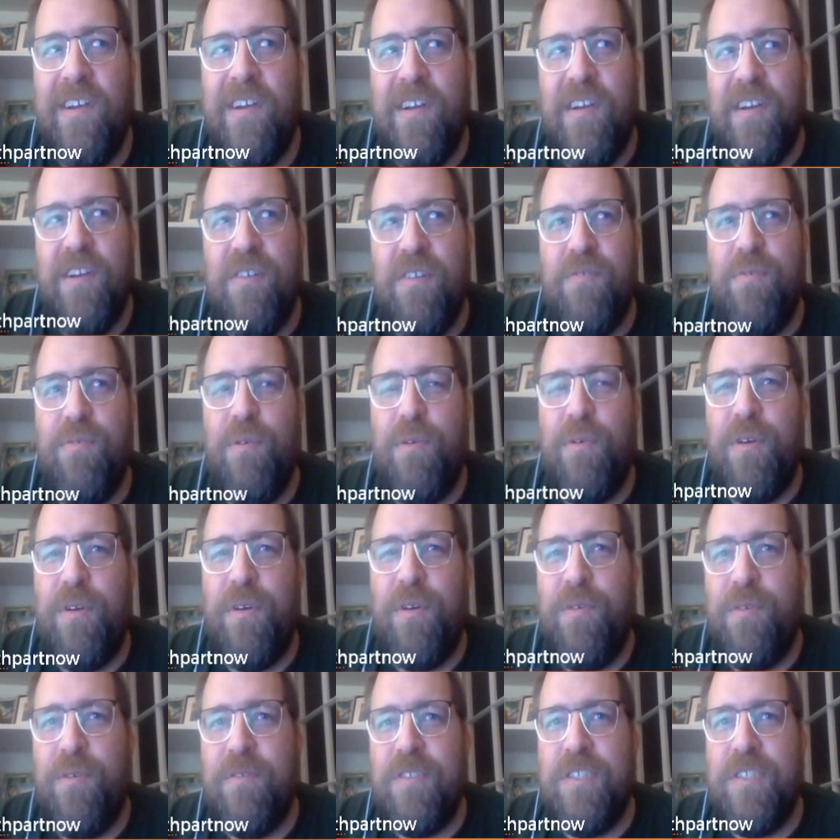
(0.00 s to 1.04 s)
quote
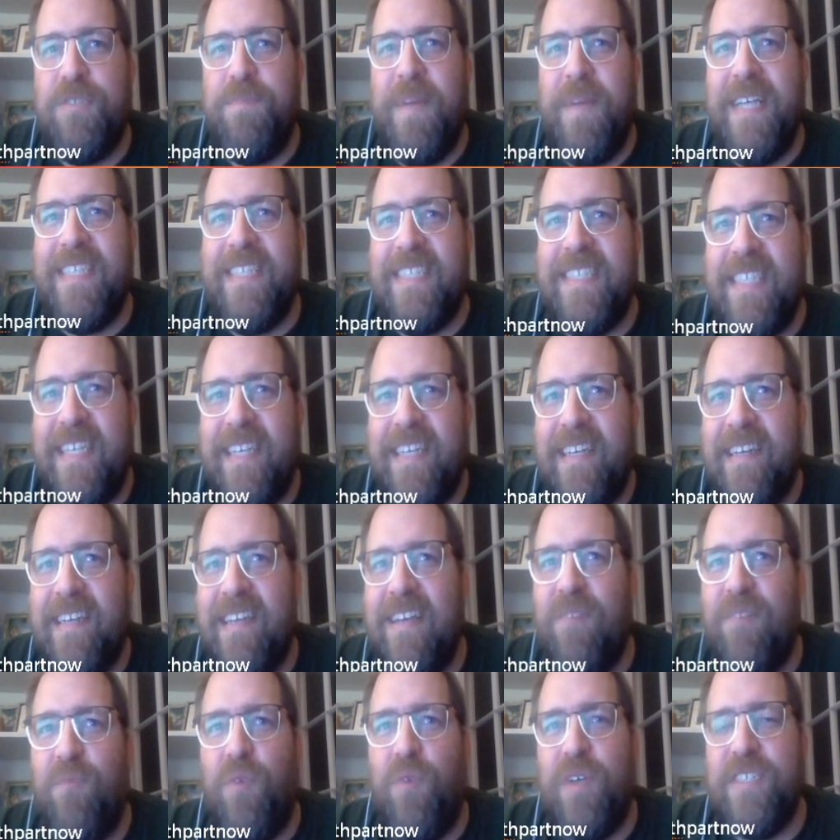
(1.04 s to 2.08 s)
unquote spacing,
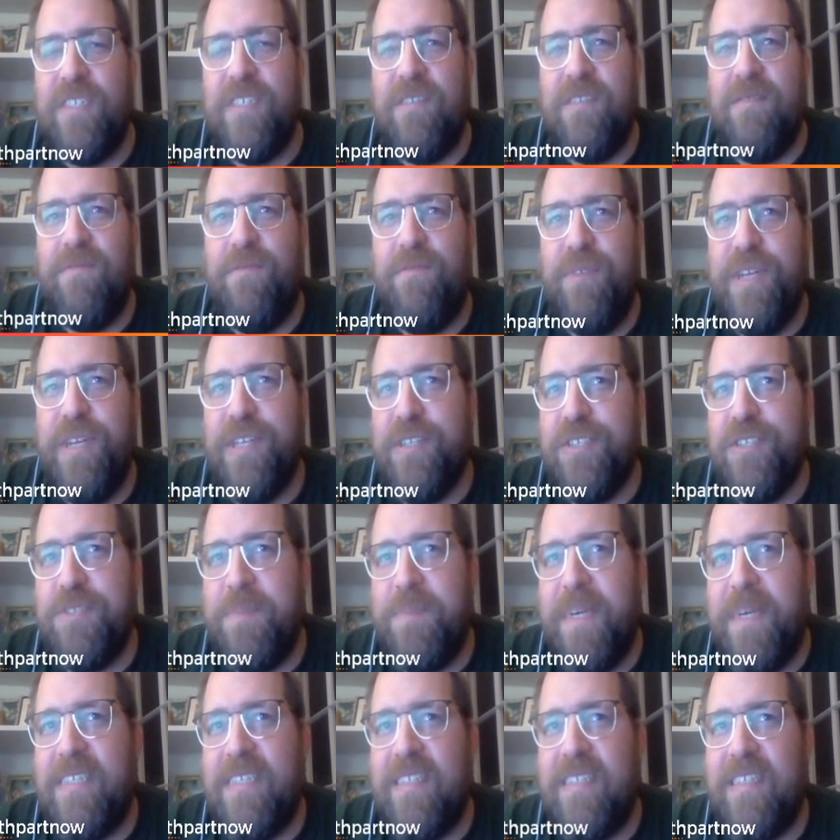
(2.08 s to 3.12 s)
it wasn't real
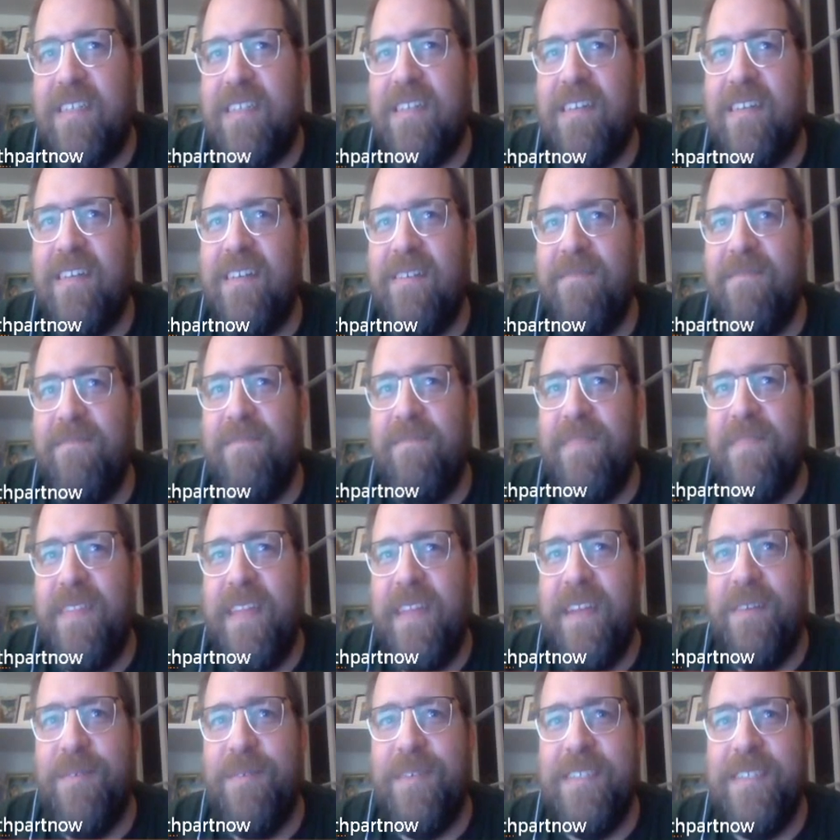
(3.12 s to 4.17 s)
spacing.
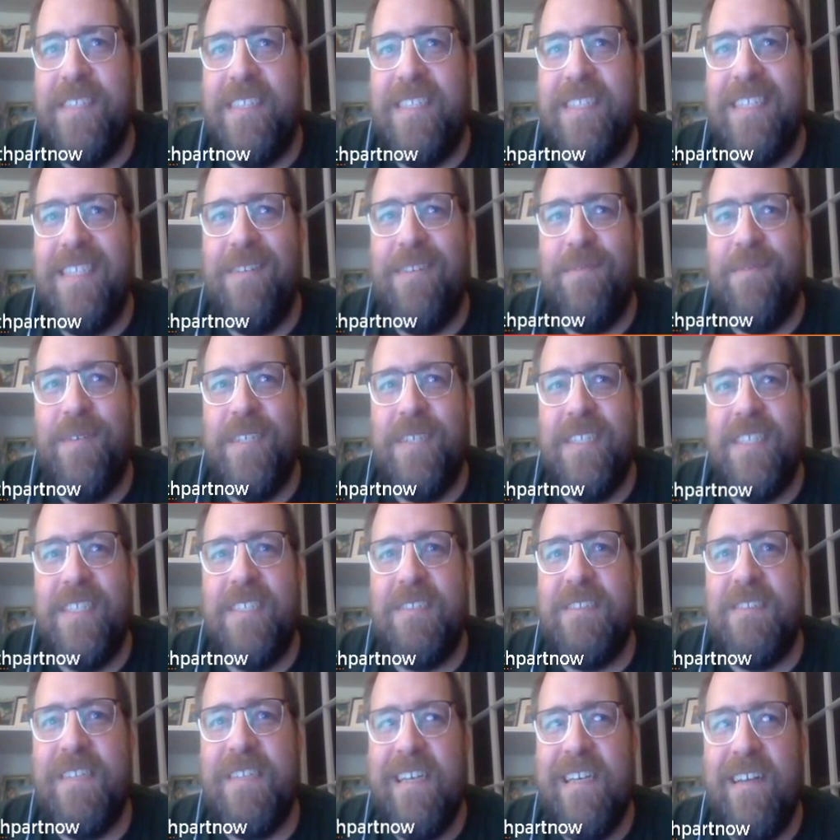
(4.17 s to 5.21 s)
It
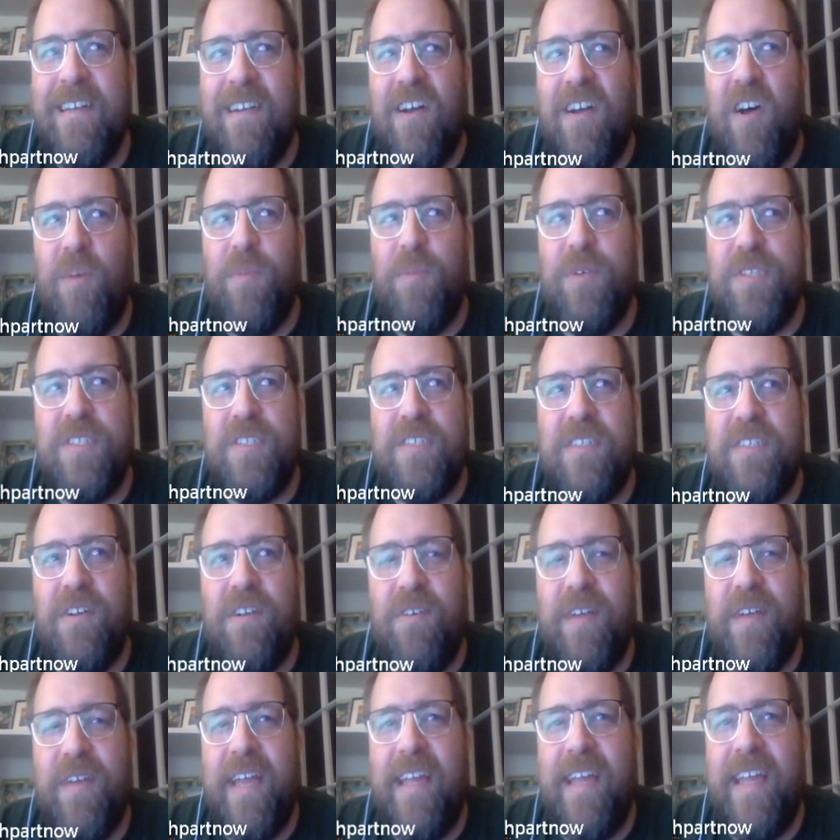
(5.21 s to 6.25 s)
was almost,
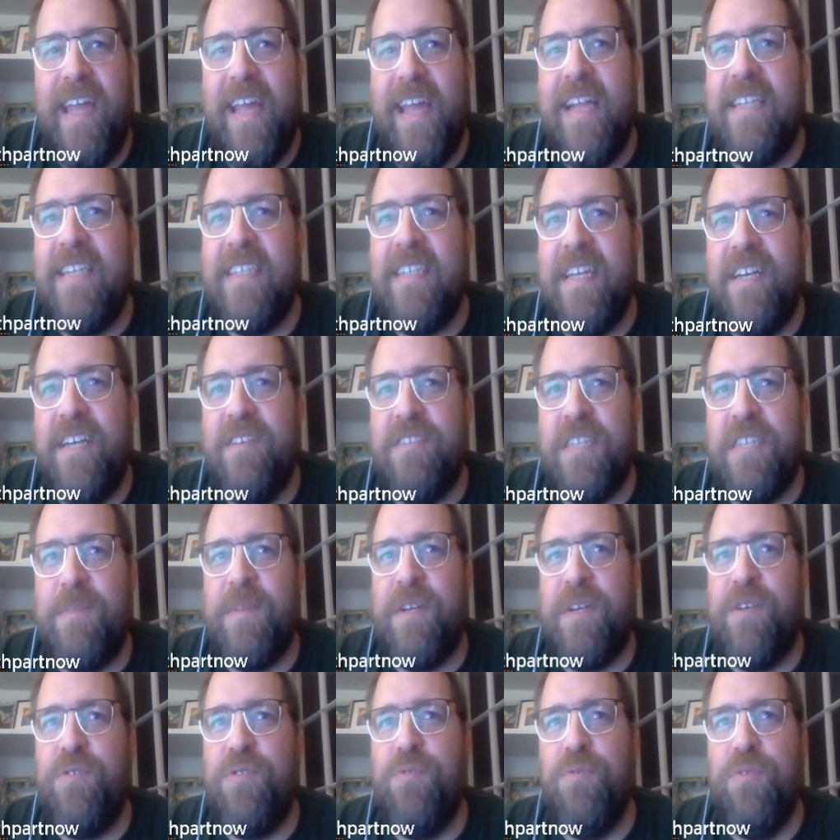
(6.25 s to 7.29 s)
okay, Cade's going to do
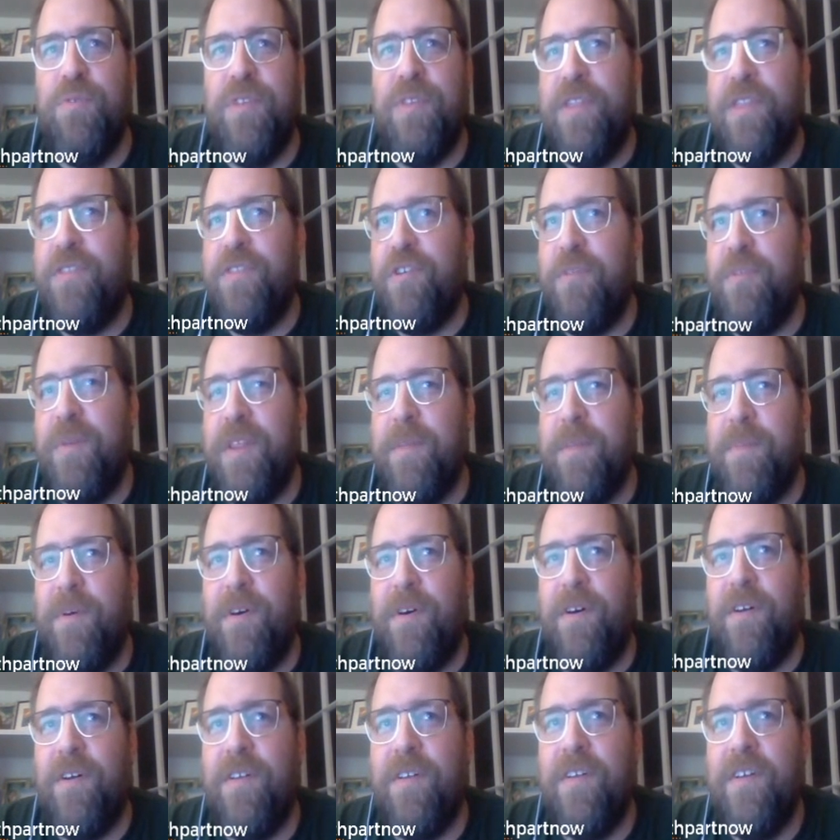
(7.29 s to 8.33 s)
something cool, then throw me the
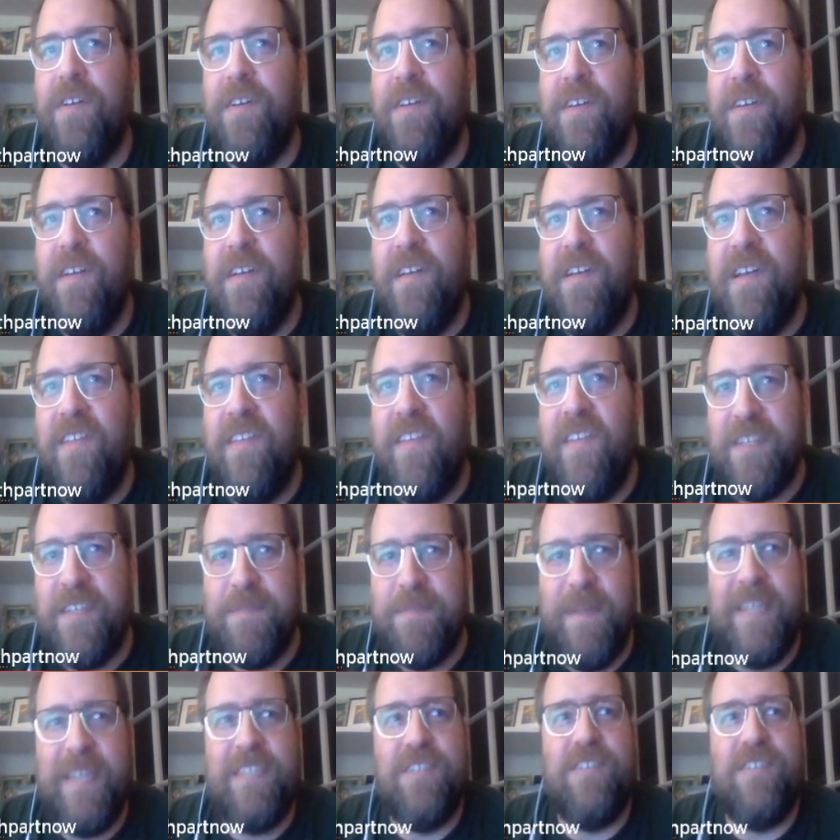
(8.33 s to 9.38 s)
ball, and then it's
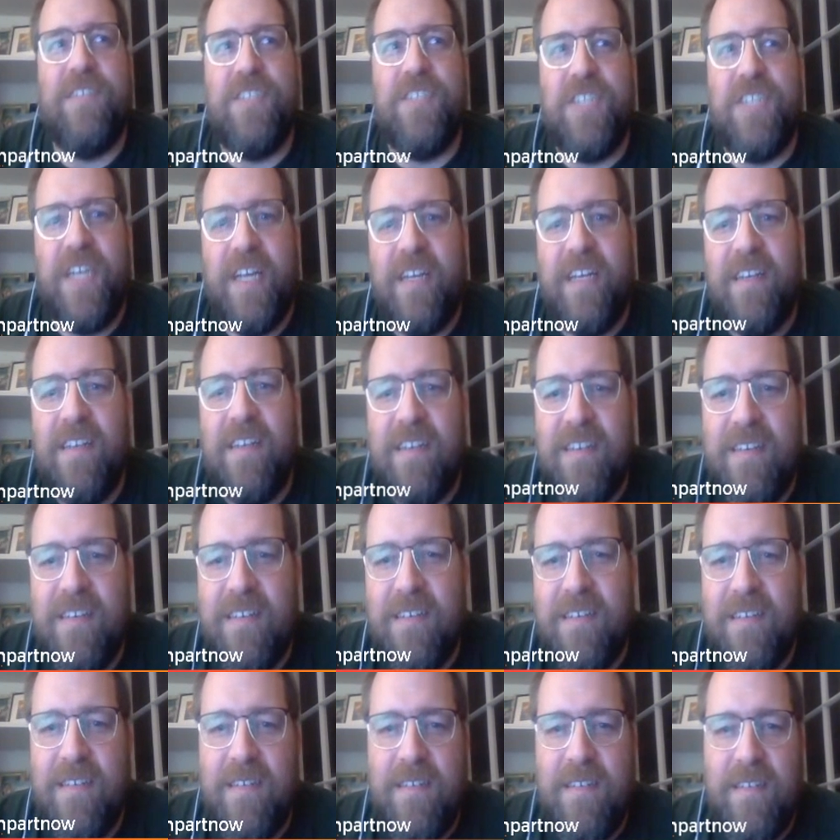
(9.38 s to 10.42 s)
my turn to shine.
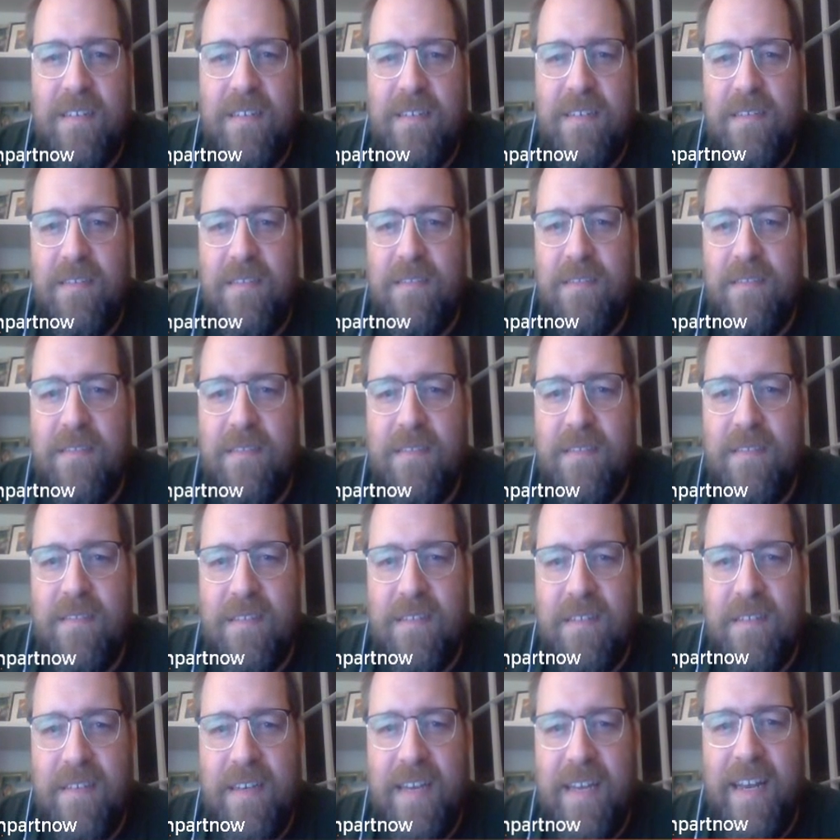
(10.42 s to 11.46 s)
Mm-hmm.
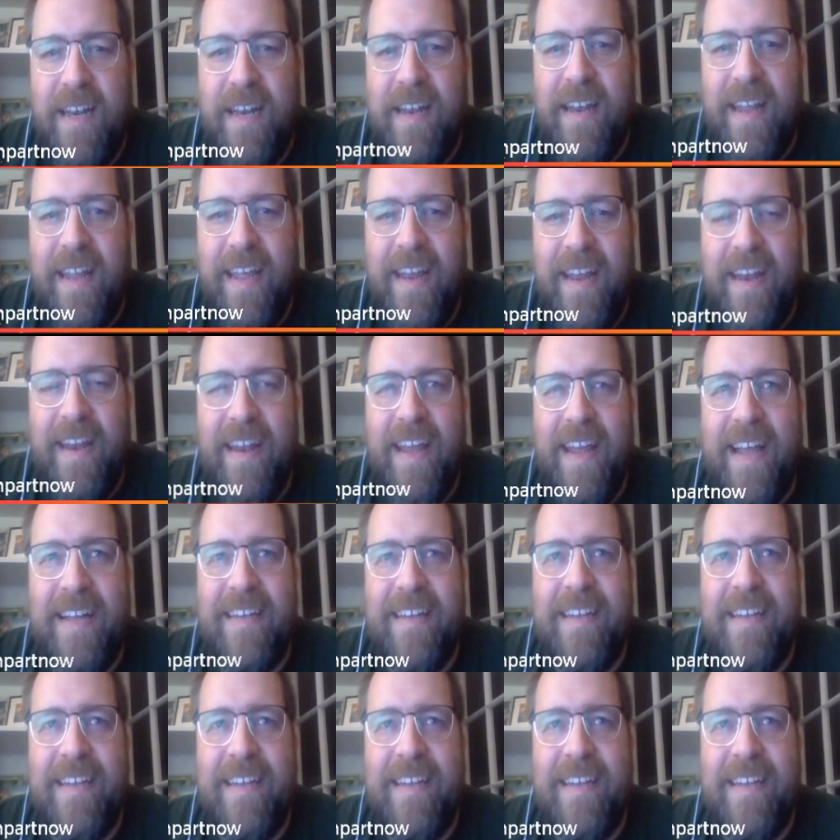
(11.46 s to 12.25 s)
And that,